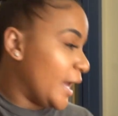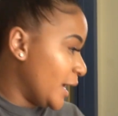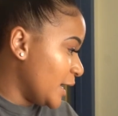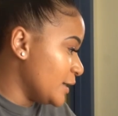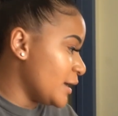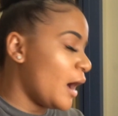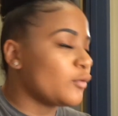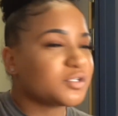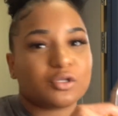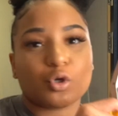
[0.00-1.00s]
And I
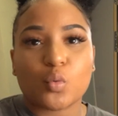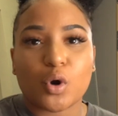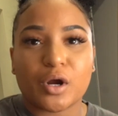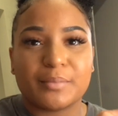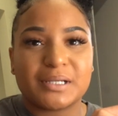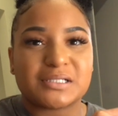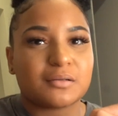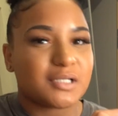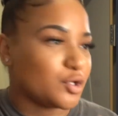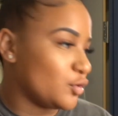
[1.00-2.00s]
was a little worried because I
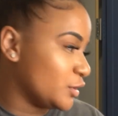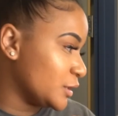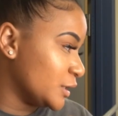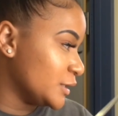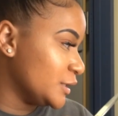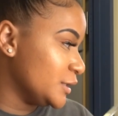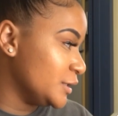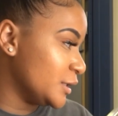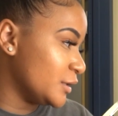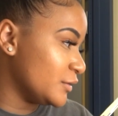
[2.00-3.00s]
was like, yo,
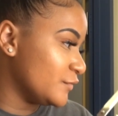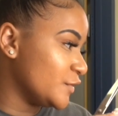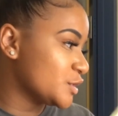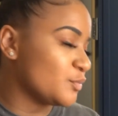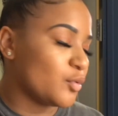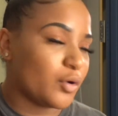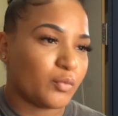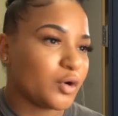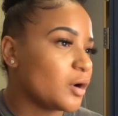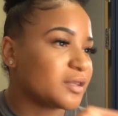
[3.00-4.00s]
the vision board,
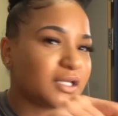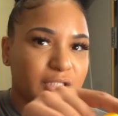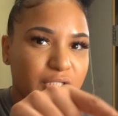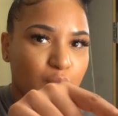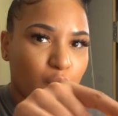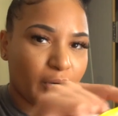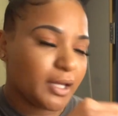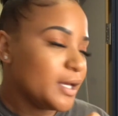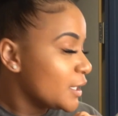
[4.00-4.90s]
we call it the litty board.